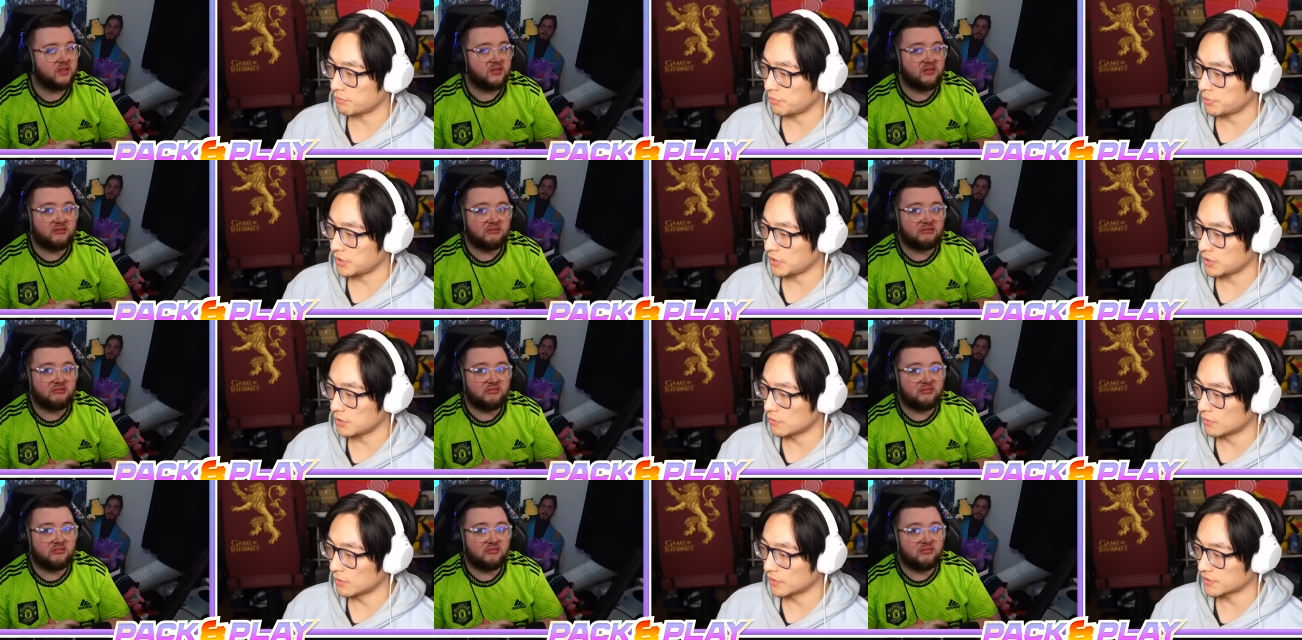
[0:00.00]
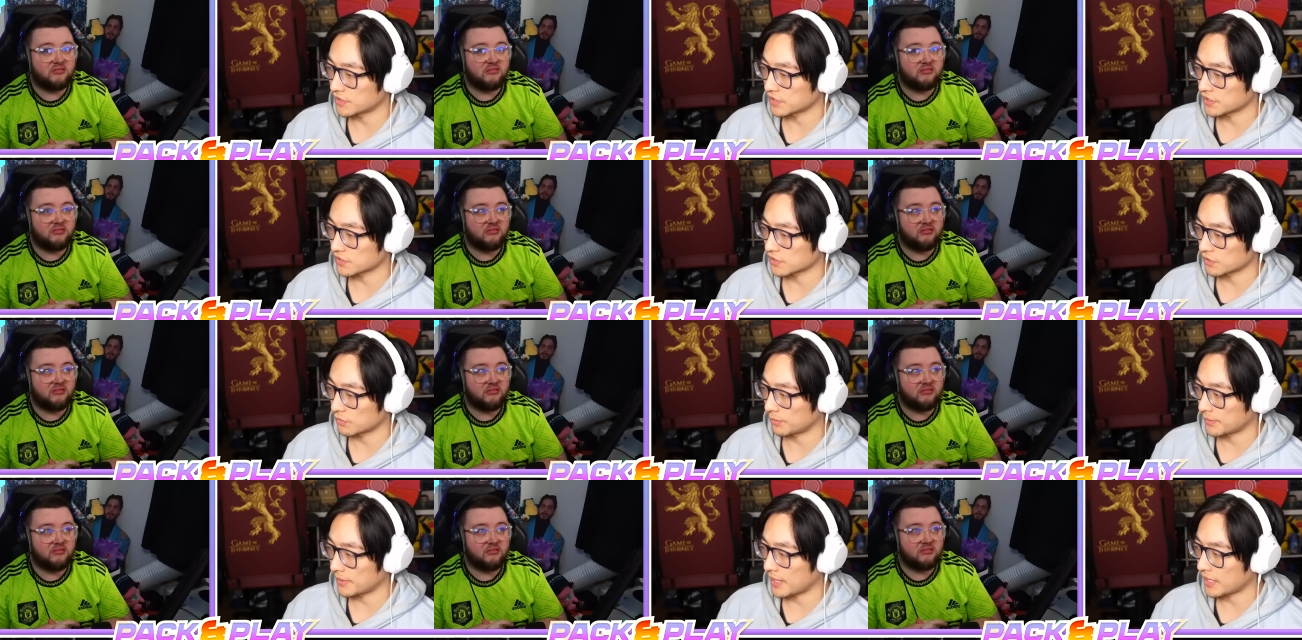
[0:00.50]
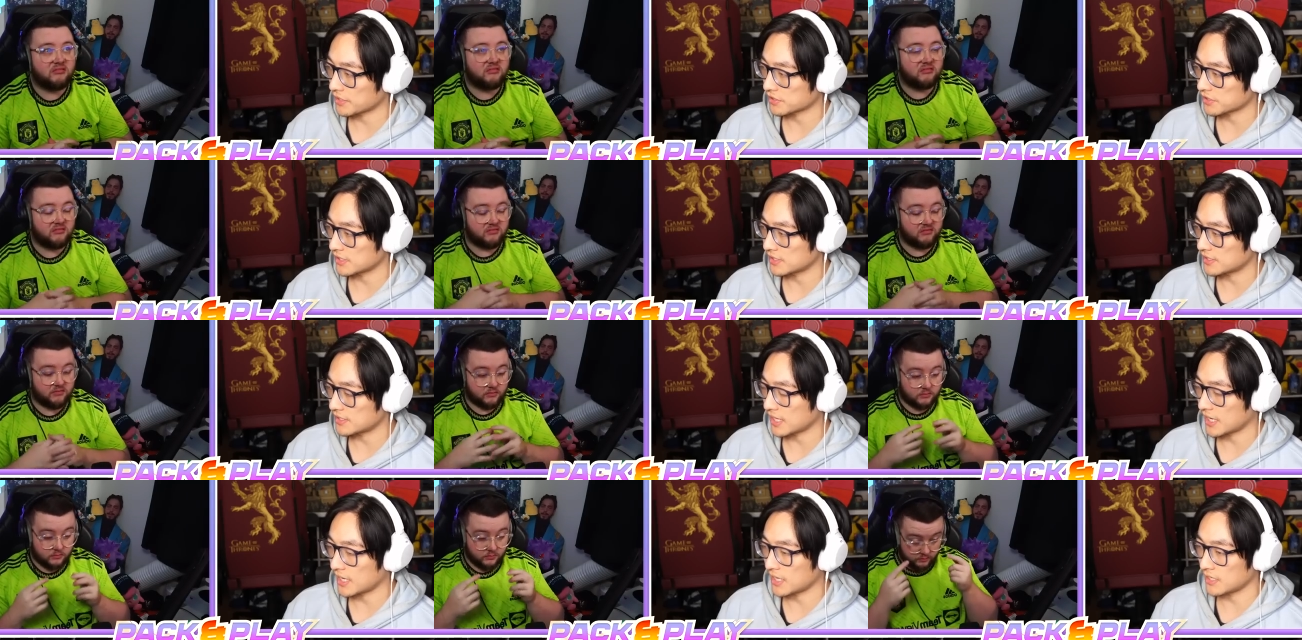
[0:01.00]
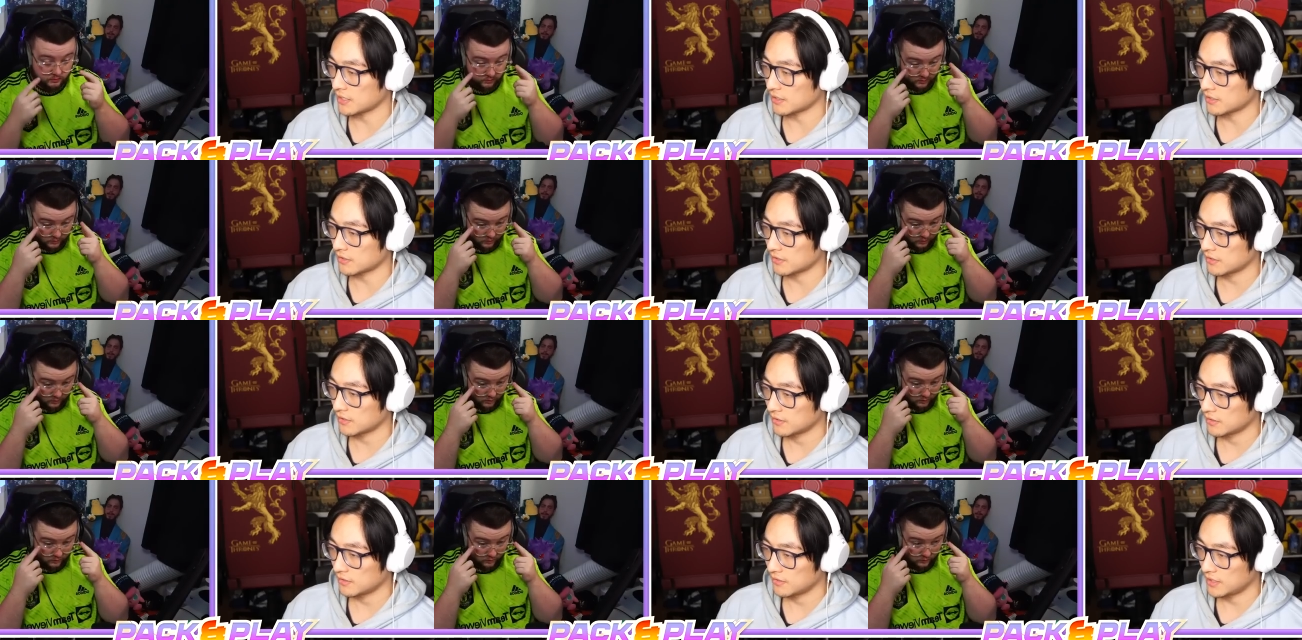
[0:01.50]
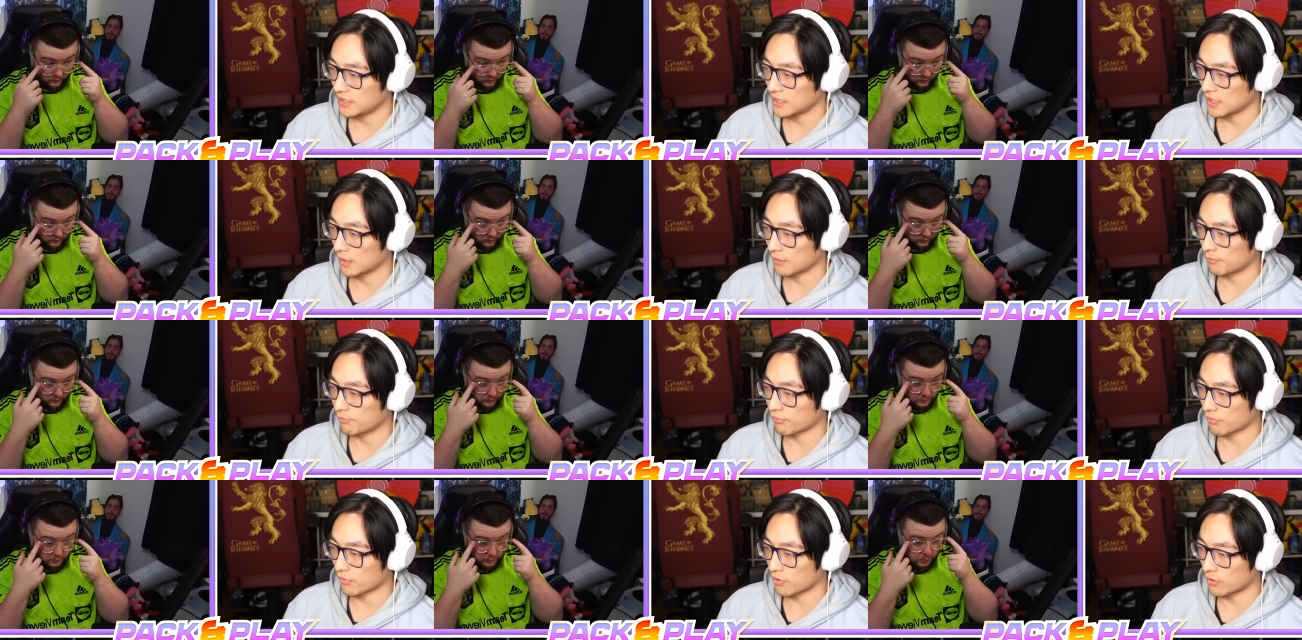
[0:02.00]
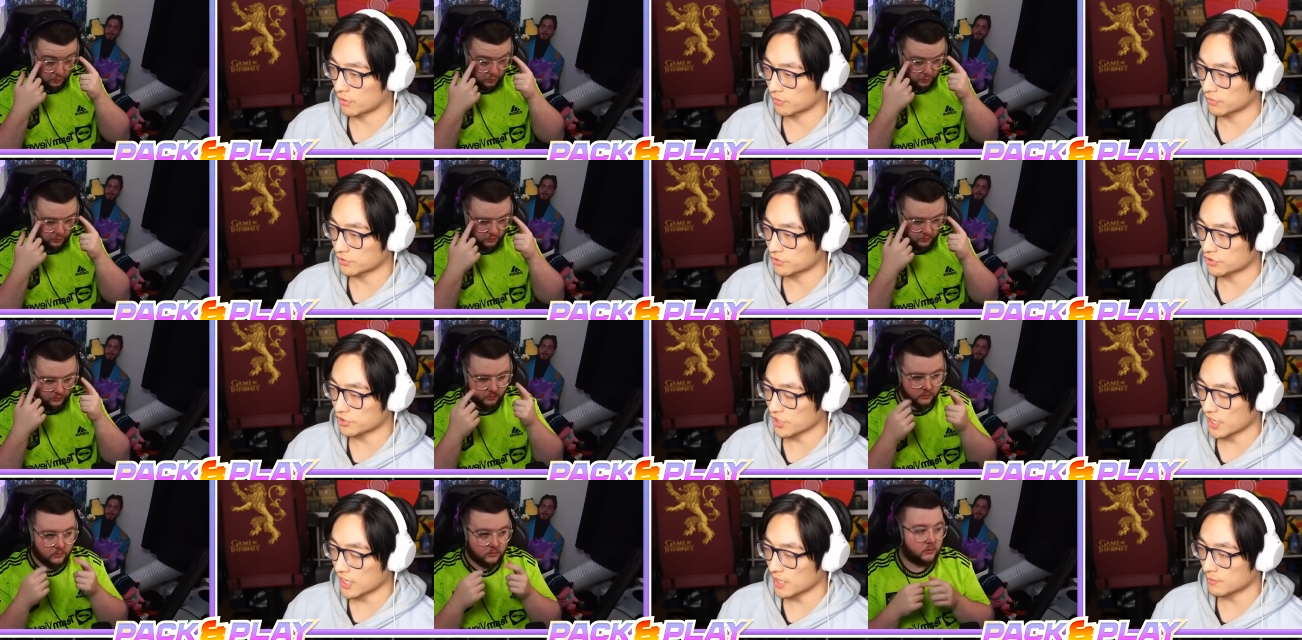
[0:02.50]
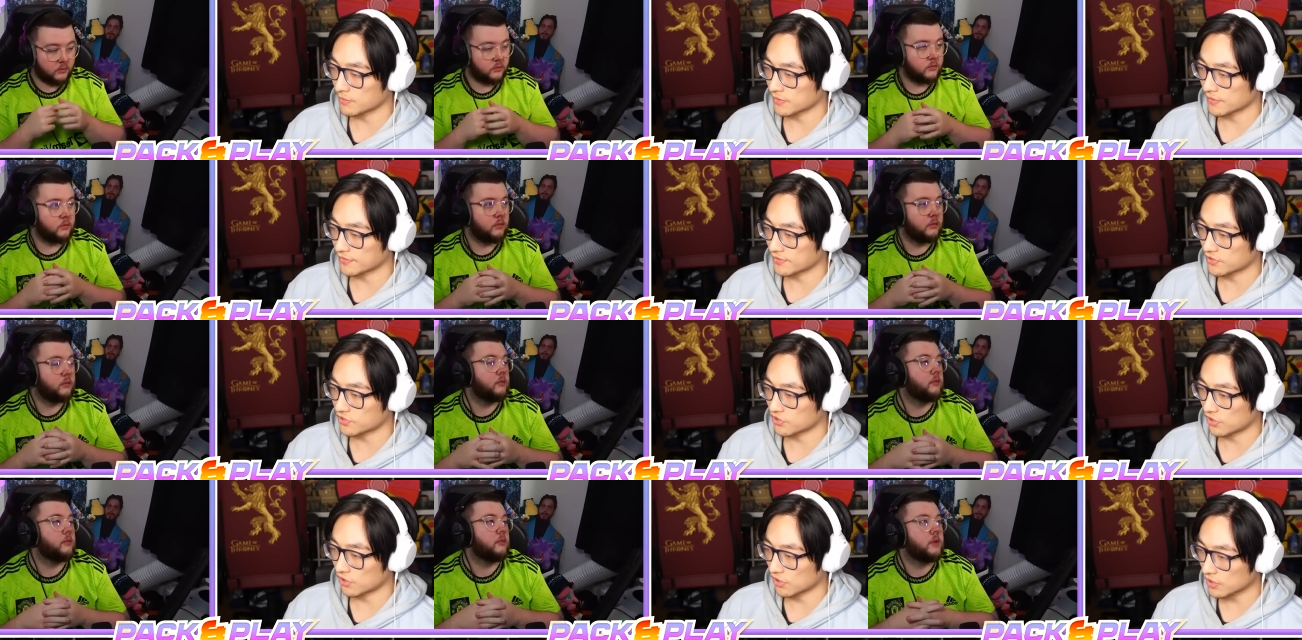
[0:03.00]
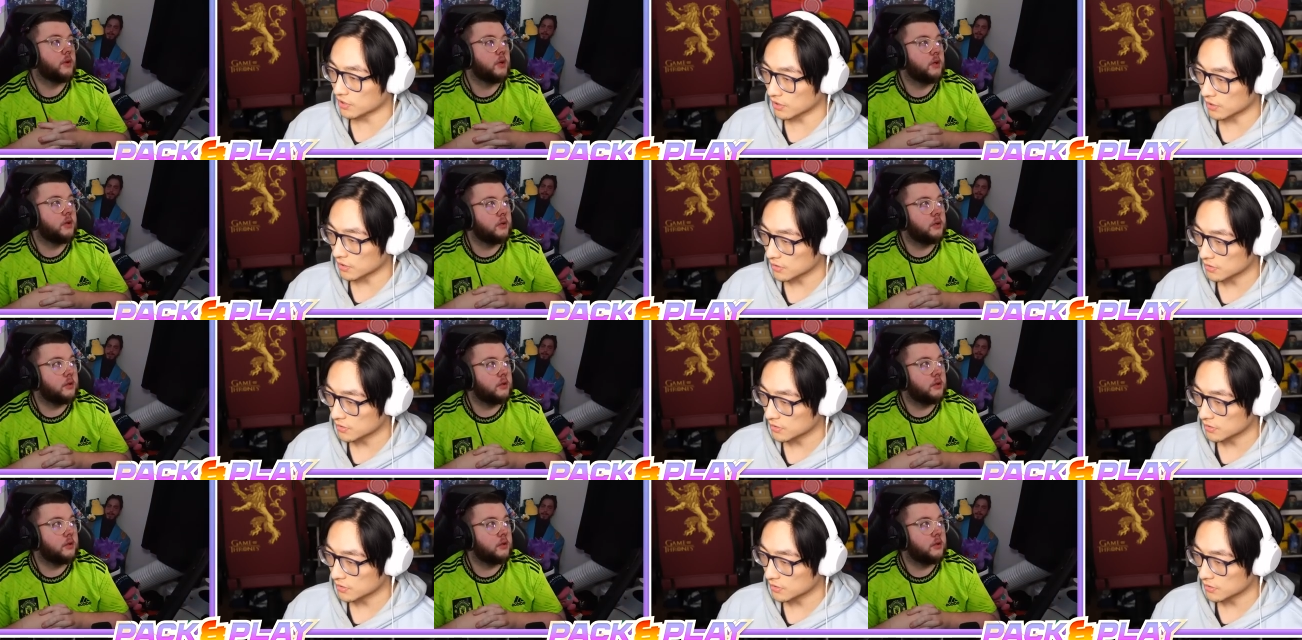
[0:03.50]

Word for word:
Speaker 1: Pulis, which is all we actually take. The LeBron James of soccer.